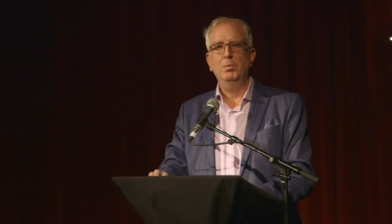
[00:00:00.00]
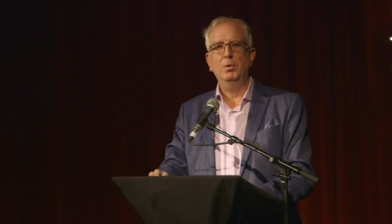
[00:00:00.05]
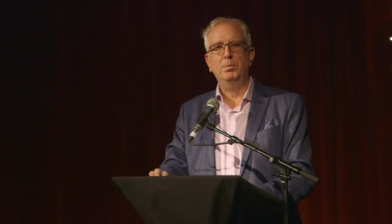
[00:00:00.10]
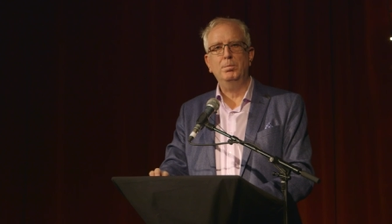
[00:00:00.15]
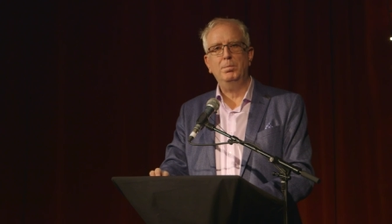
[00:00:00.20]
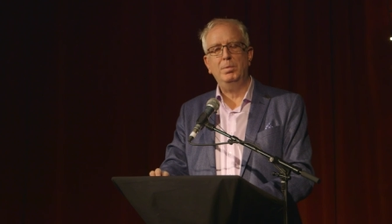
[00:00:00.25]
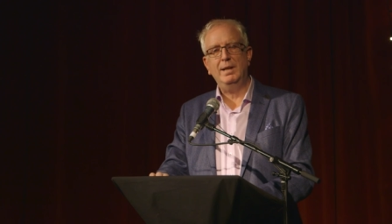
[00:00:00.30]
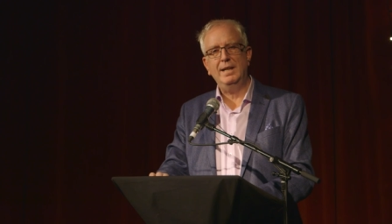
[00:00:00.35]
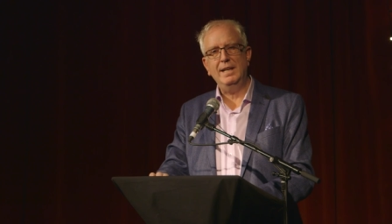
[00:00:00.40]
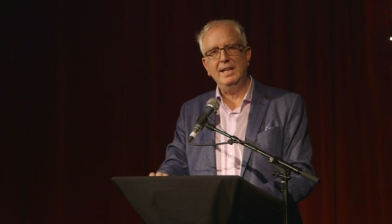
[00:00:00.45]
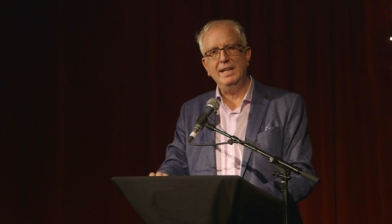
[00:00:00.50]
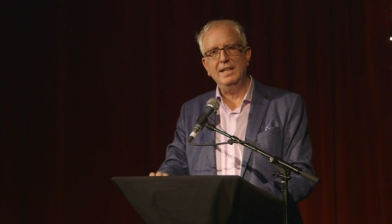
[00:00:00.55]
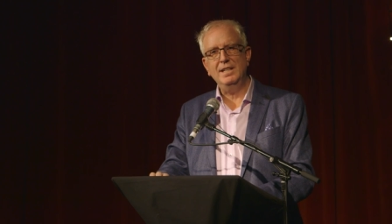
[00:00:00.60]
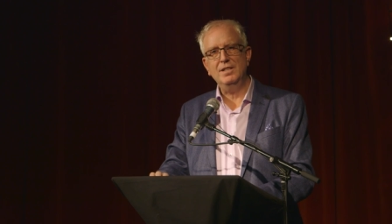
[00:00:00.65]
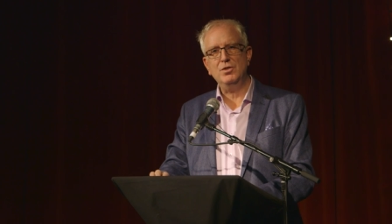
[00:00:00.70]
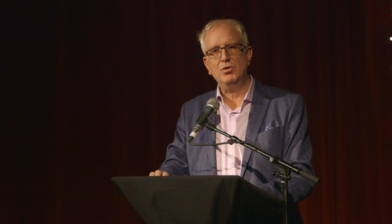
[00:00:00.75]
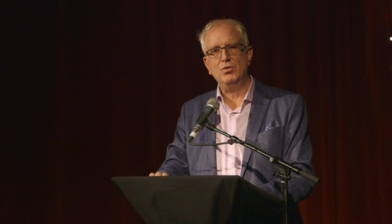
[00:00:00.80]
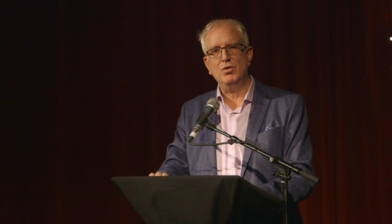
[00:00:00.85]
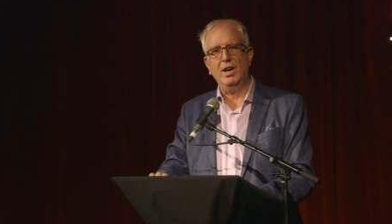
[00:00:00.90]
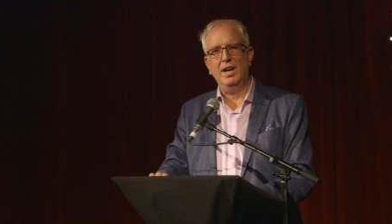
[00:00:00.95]
but
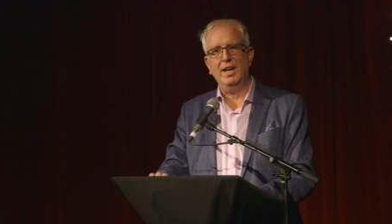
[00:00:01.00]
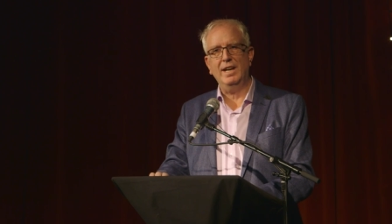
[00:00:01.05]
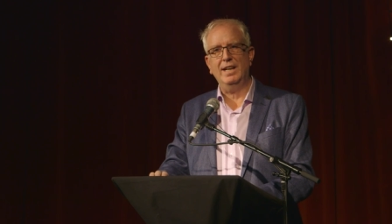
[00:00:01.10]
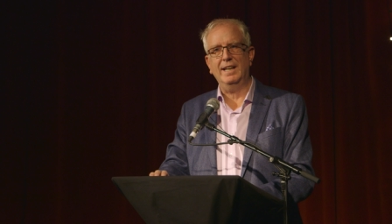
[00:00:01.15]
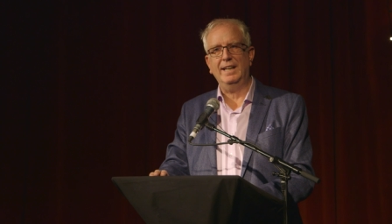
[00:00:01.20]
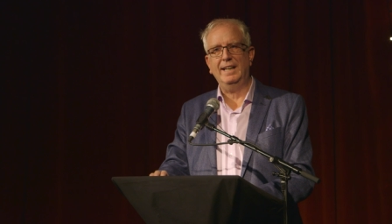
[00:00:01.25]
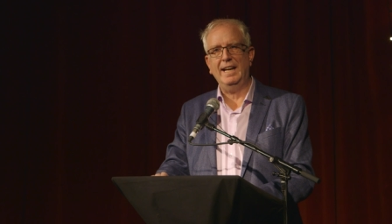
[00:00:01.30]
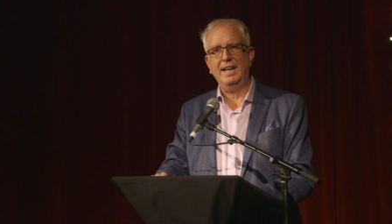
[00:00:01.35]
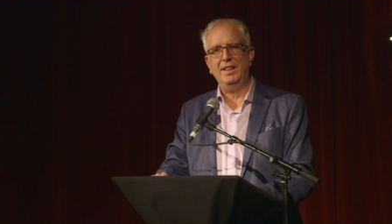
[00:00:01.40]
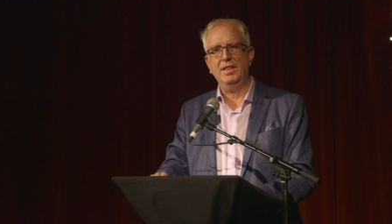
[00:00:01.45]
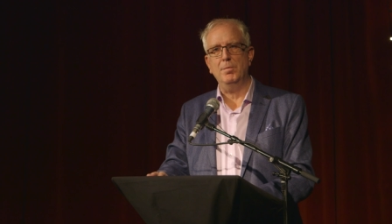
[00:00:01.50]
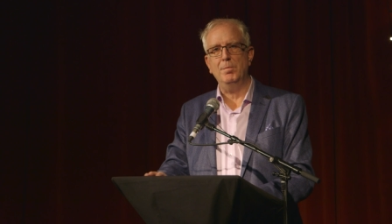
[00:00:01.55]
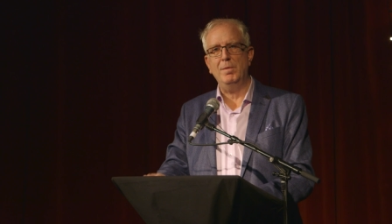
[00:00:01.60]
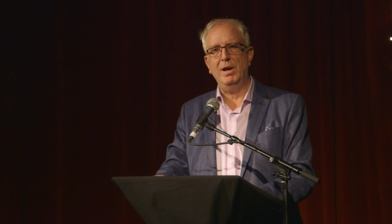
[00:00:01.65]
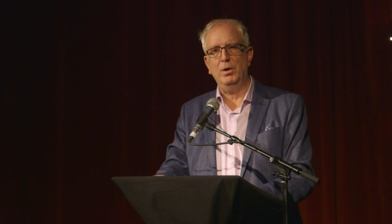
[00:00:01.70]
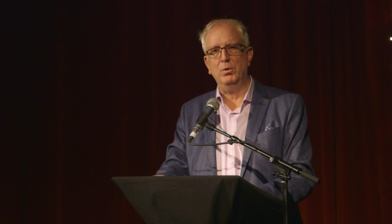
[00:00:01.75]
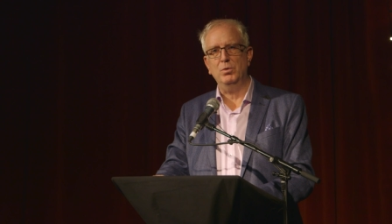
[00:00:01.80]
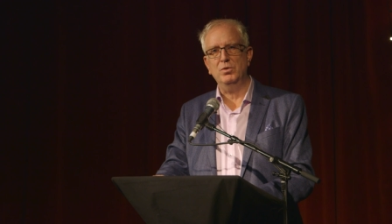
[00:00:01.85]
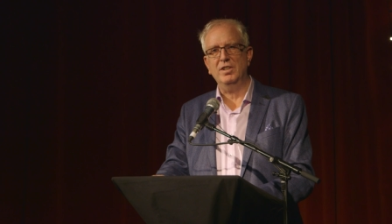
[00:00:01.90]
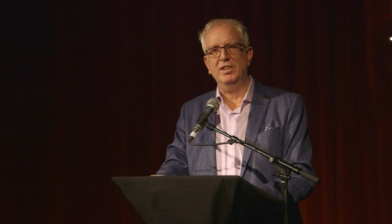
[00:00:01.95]
please try and get them
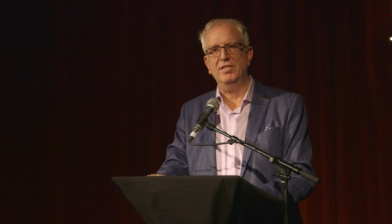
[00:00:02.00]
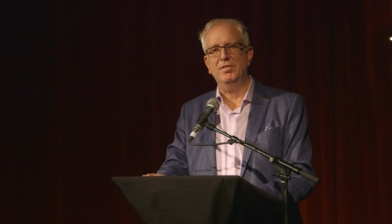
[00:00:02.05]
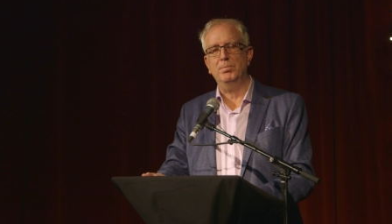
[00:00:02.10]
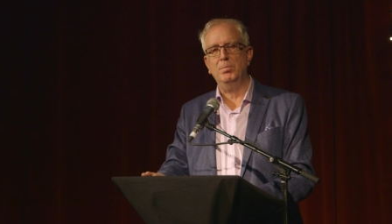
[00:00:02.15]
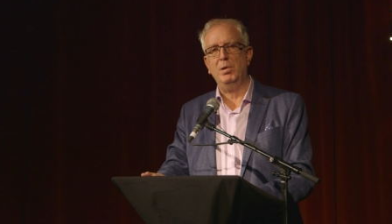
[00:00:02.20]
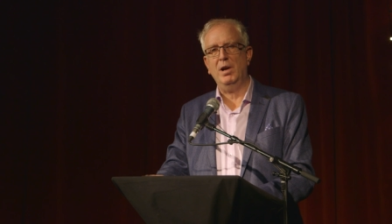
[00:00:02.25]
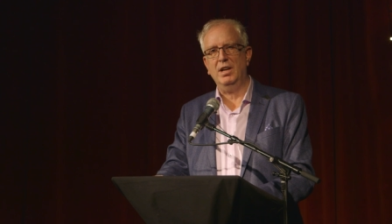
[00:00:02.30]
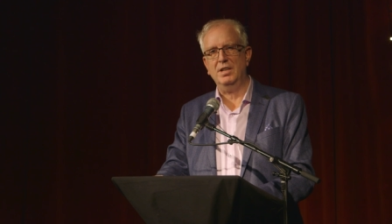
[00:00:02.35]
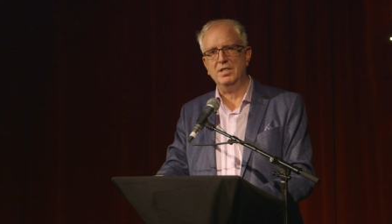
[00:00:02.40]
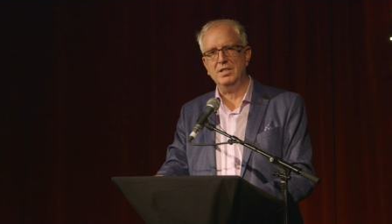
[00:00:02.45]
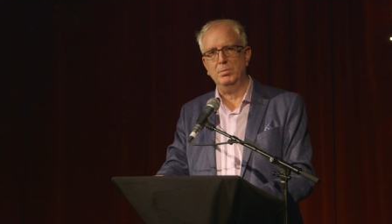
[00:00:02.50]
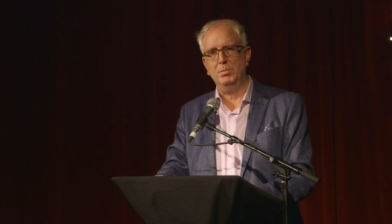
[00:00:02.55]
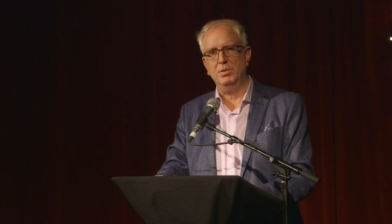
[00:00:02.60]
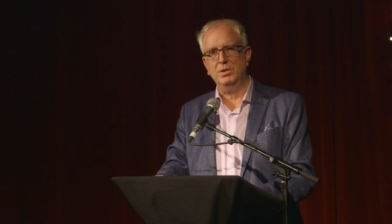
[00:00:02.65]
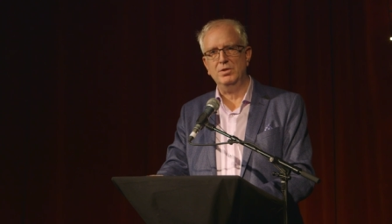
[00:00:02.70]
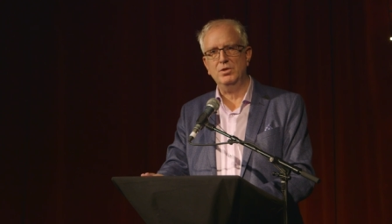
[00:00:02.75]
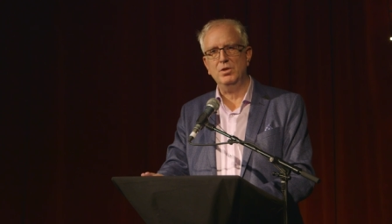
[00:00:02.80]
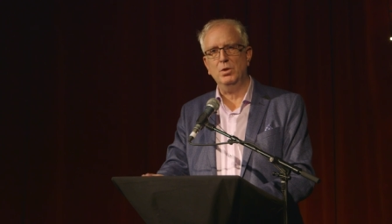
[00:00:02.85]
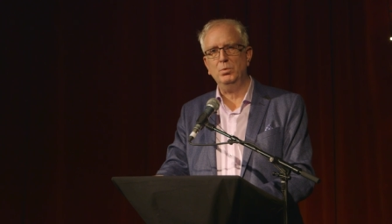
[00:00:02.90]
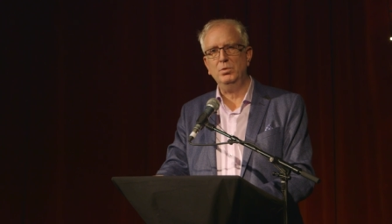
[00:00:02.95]
out if
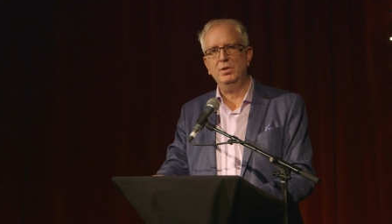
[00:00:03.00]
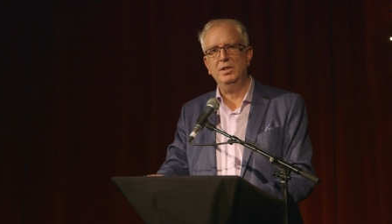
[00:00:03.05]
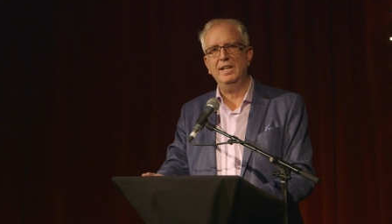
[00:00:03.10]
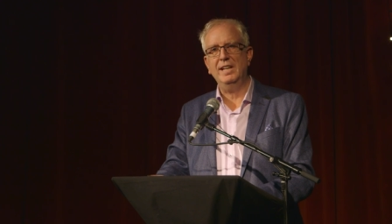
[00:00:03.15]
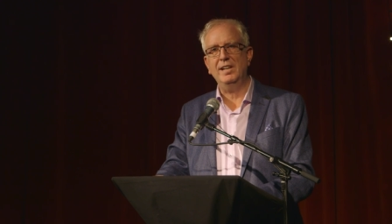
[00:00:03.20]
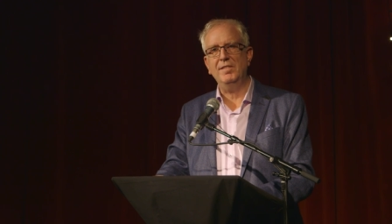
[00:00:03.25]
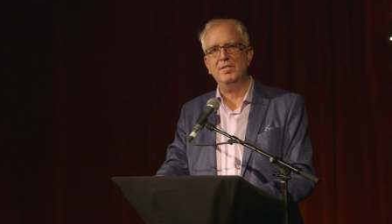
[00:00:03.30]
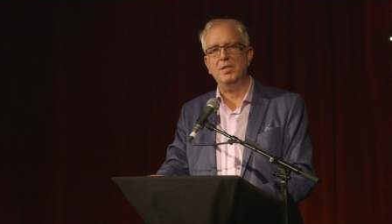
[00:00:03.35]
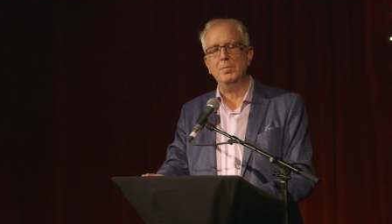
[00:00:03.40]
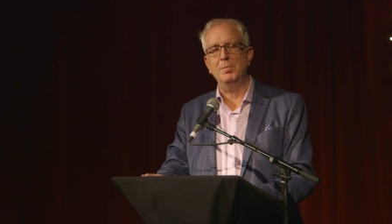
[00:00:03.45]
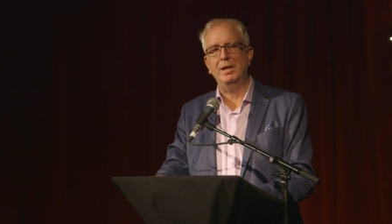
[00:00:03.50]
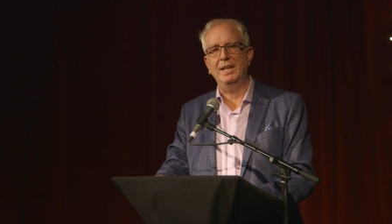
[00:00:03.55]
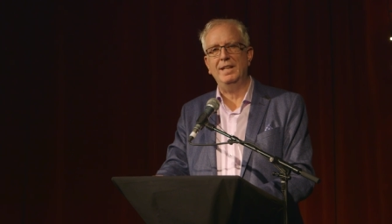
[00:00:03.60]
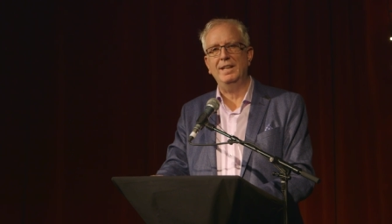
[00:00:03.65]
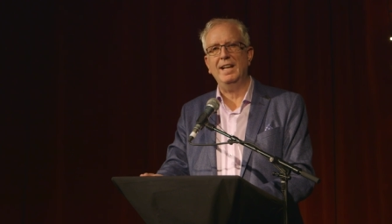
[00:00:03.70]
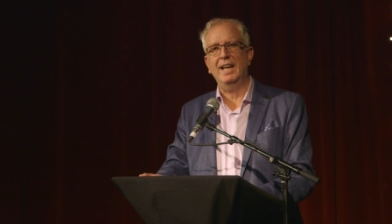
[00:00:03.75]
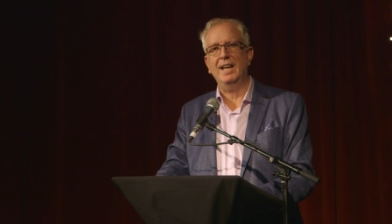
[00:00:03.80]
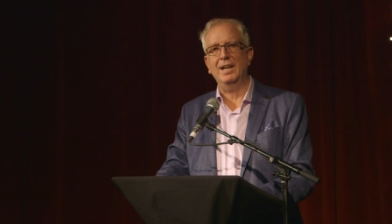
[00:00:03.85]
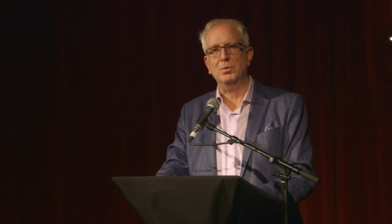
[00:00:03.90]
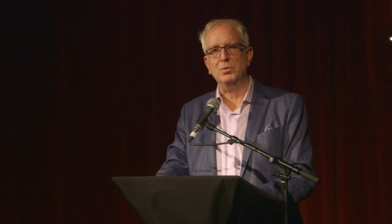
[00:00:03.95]
possible. Don't leave them
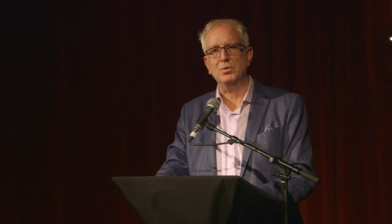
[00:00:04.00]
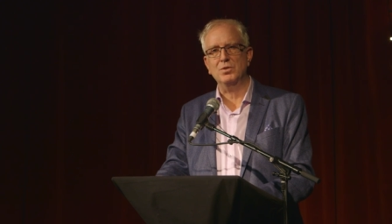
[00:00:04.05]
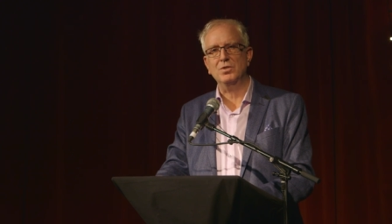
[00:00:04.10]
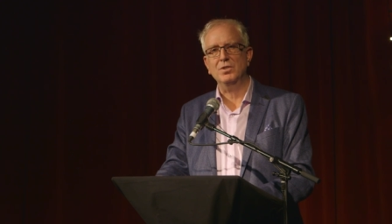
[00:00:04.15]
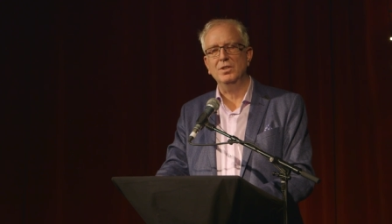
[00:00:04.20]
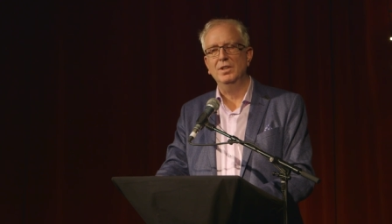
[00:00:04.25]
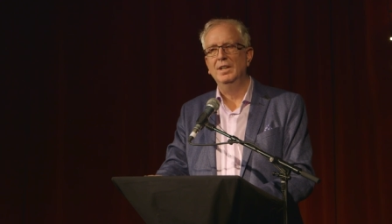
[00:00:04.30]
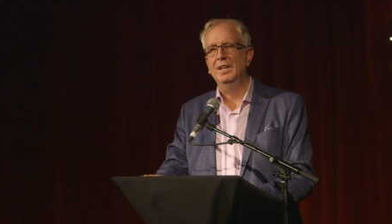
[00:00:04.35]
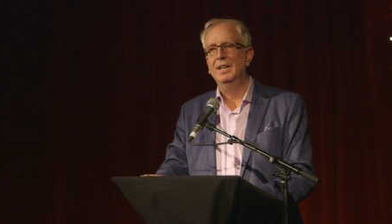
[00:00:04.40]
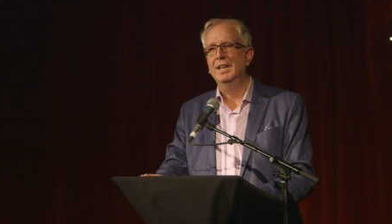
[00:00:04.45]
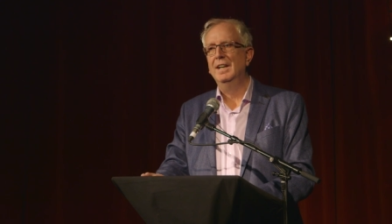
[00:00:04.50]
in the house.